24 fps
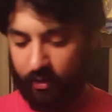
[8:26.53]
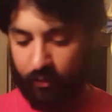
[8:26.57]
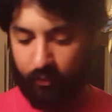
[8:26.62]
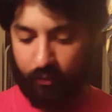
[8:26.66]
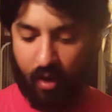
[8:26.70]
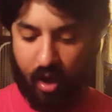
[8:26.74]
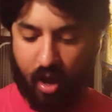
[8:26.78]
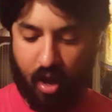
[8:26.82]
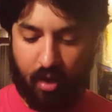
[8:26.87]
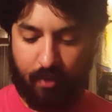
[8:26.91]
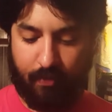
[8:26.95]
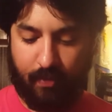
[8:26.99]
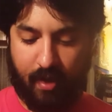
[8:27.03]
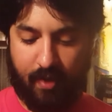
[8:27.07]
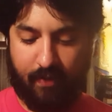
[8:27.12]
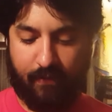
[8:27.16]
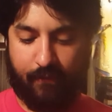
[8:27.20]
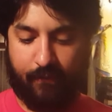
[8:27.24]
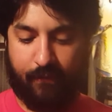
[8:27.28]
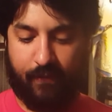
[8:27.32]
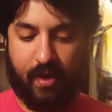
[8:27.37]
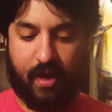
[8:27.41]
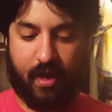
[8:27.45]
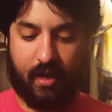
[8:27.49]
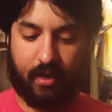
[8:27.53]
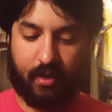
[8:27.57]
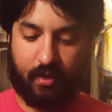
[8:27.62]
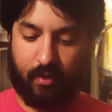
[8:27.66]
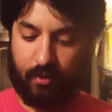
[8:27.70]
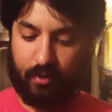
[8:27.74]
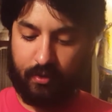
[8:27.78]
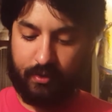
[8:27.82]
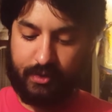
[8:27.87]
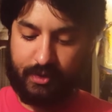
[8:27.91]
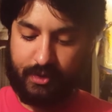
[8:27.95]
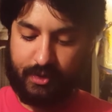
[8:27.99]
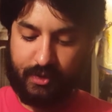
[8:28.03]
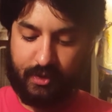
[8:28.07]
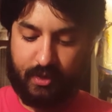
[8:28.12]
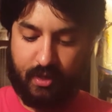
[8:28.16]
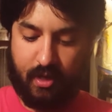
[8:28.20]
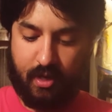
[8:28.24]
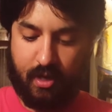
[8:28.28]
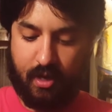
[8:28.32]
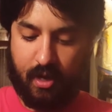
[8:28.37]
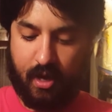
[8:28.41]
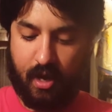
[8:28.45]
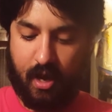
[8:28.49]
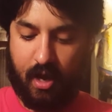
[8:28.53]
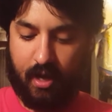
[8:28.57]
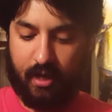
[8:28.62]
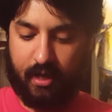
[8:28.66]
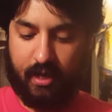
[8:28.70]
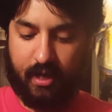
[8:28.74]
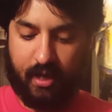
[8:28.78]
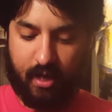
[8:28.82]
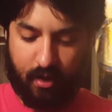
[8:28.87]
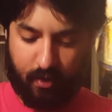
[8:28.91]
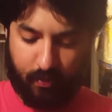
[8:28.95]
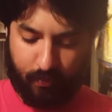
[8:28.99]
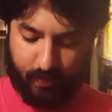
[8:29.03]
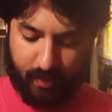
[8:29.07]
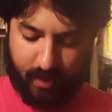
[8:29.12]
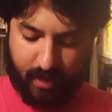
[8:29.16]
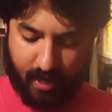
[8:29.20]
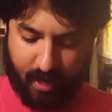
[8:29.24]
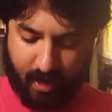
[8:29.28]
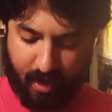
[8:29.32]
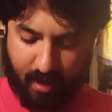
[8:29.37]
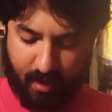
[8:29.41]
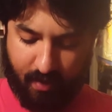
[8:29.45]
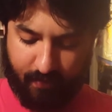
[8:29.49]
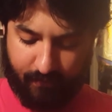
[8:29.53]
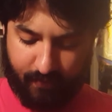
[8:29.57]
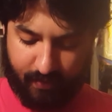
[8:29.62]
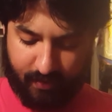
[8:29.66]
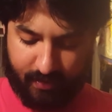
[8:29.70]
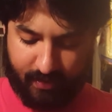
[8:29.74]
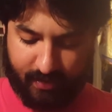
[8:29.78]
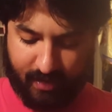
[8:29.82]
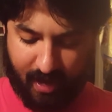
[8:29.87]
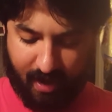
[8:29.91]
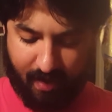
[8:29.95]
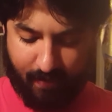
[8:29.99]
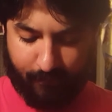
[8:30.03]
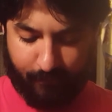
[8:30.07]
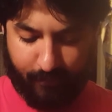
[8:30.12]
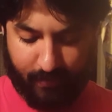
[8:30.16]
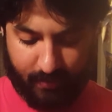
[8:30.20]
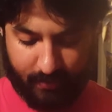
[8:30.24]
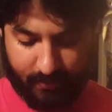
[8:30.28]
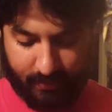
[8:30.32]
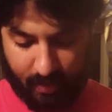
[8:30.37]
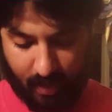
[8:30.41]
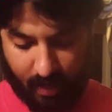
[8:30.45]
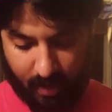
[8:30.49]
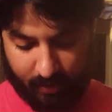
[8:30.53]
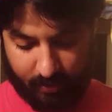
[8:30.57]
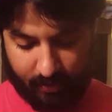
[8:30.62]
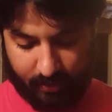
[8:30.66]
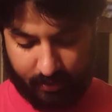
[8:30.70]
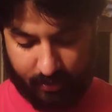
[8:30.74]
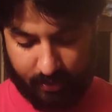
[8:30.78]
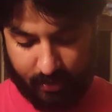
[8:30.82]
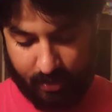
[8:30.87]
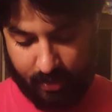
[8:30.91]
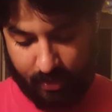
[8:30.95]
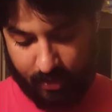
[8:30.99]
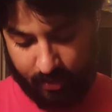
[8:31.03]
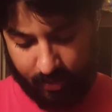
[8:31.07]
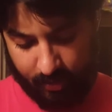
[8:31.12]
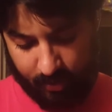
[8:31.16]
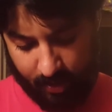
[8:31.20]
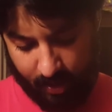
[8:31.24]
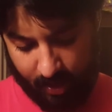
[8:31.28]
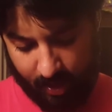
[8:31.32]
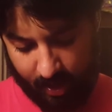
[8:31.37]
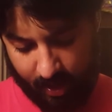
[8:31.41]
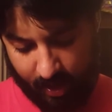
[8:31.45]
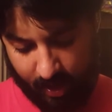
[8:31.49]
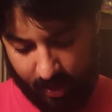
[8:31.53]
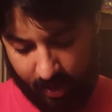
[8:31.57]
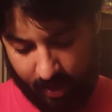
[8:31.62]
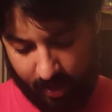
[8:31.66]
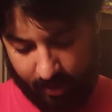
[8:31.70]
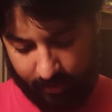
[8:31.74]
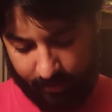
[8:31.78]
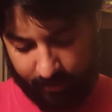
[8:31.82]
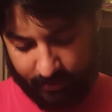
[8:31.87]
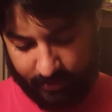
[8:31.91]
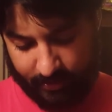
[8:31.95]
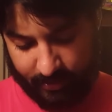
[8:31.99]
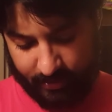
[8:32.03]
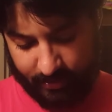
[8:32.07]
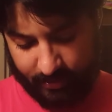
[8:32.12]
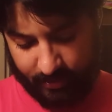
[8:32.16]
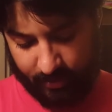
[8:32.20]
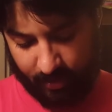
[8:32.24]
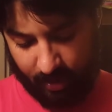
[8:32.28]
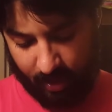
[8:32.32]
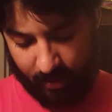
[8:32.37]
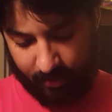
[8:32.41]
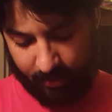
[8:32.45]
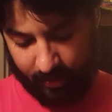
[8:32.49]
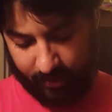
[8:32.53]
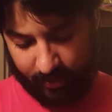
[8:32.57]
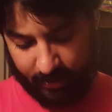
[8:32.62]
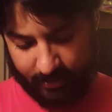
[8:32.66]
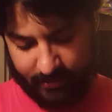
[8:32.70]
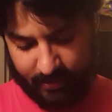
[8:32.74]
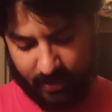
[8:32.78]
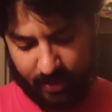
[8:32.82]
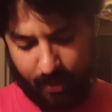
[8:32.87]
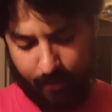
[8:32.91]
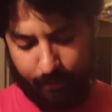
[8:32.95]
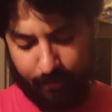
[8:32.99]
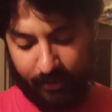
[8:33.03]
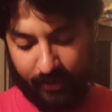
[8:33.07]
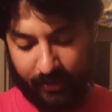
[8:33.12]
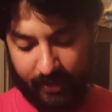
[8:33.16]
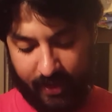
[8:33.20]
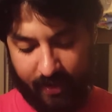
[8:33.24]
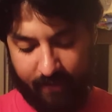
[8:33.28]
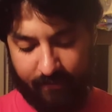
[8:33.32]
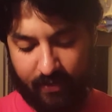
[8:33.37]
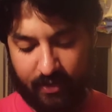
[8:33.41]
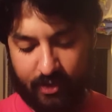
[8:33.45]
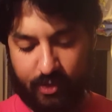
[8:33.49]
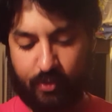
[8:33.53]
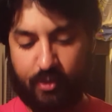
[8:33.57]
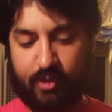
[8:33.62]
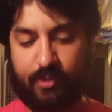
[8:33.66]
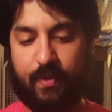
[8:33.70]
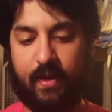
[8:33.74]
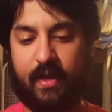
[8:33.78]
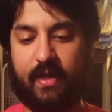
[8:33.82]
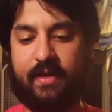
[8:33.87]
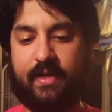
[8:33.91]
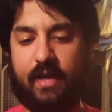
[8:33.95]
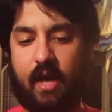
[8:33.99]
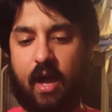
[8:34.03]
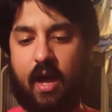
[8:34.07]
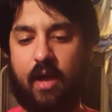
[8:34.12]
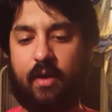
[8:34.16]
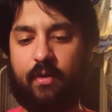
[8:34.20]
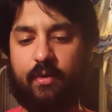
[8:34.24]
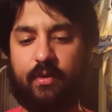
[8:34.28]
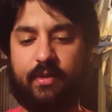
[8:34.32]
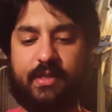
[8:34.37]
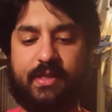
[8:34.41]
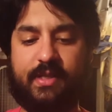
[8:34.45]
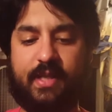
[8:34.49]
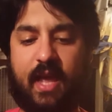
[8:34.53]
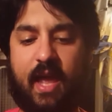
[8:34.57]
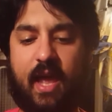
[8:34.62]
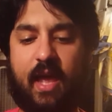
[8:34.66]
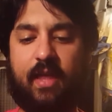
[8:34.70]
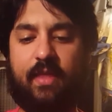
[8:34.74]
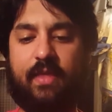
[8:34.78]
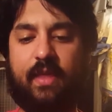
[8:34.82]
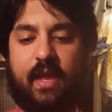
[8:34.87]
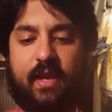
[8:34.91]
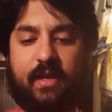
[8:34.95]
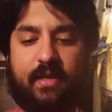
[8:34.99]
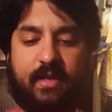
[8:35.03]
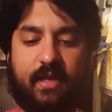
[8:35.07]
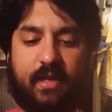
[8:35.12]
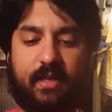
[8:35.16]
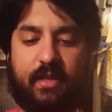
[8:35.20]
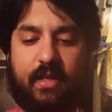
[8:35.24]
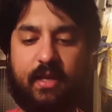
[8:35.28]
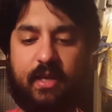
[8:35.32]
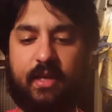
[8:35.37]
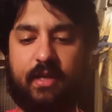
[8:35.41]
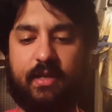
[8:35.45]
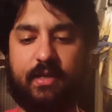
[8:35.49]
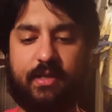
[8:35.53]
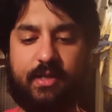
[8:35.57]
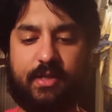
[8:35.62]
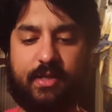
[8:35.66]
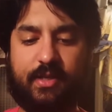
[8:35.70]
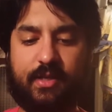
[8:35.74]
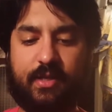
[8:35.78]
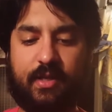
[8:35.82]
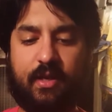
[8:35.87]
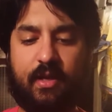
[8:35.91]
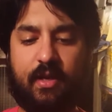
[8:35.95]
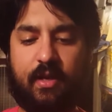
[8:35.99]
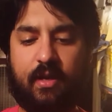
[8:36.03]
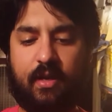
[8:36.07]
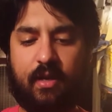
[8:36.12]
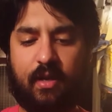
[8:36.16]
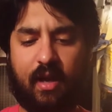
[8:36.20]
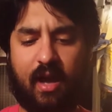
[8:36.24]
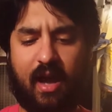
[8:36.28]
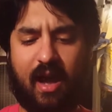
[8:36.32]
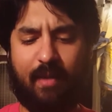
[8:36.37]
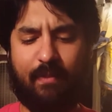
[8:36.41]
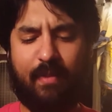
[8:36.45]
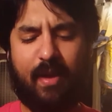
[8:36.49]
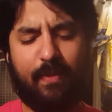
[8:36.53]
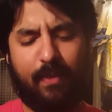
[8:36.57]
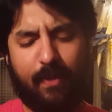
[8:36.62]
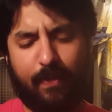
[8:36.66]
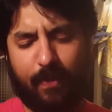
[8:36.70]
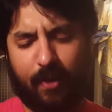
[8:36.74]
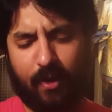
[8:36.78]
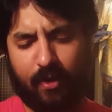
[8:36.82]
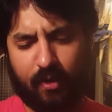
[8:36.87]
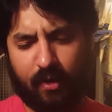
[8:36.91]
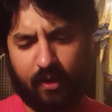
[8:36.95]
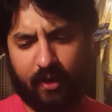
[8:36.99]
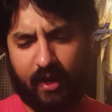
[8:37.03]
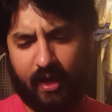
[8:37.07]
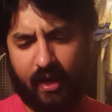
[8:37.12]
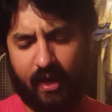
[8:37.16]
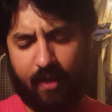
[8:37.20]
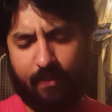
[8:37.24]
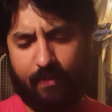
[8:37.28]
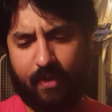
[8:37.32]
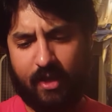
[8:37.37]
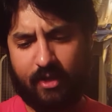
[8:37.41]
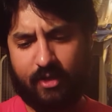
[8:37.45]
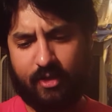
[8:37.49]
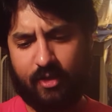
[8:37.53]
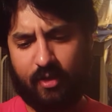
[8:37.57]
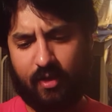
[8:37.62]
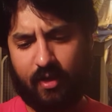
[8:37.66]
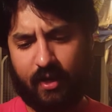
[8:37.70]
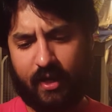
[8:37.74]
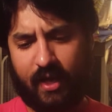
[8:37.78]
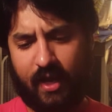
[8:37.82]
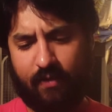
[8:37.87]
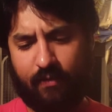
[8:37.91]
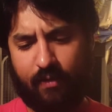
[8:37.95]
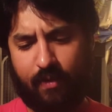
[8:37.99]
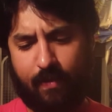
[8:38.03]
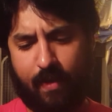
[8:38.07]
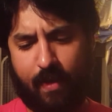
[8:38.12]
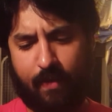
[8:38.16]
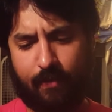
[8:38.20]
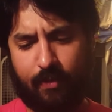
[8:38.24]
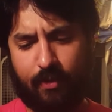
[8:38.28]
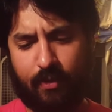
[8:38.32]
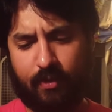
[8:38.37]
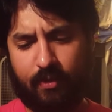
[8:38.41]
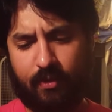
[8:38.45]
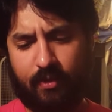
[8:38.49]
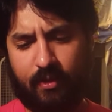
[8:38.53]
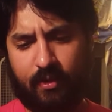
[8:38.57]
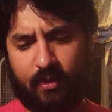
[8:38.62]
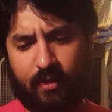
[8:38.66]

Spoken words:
the realm of vehicles, here we have Daffy Duck. This is like I said, I believe this was McDonald's that did these. Maybe Burger King, I'm not sure, I can't remember.